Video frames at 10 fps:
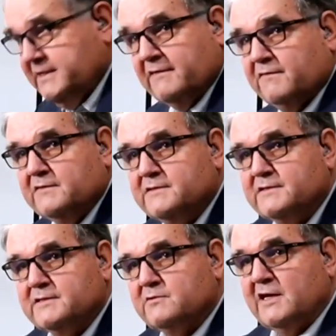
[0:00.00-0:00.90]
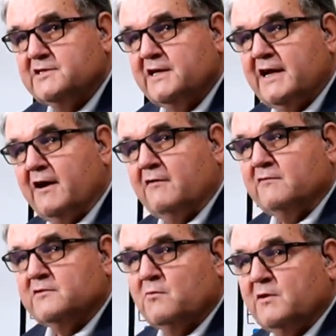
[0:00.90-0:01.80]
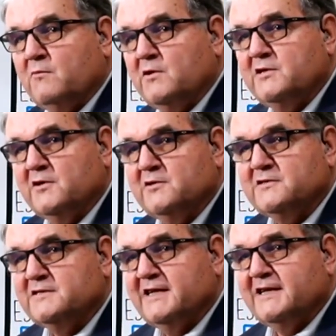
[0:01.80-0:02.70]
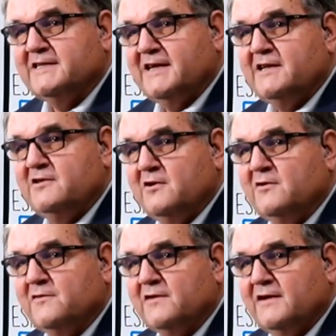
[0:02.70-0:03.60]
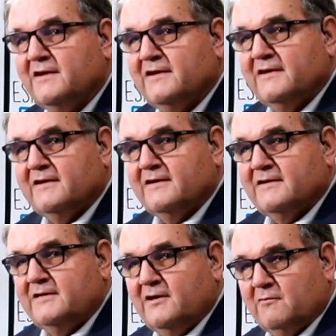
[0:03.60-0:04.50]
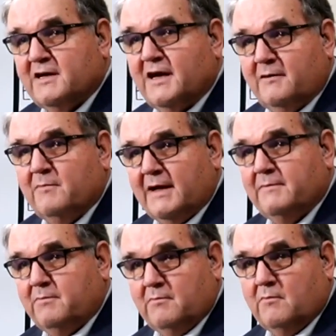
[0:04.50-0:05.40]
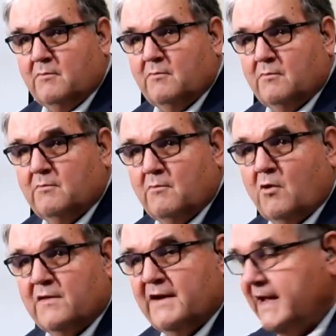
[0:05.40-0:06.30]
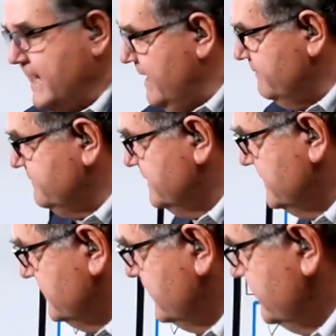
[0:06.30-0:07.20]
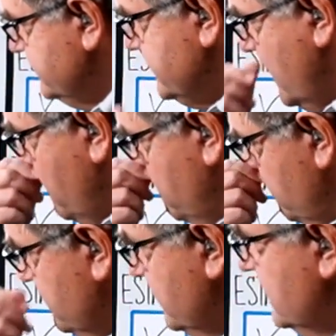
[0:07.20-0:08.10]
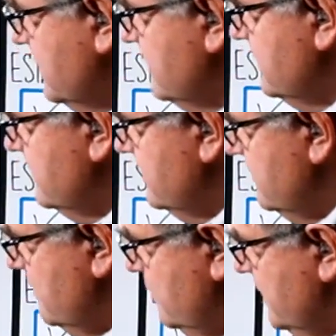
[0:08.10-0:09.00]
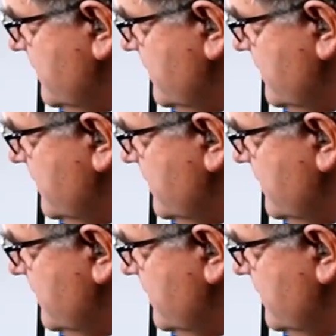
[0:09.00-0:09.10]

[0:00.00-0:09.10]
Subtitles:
difference. Stretching it out over 21 years instead of 10 years, cut him by more than half. So really,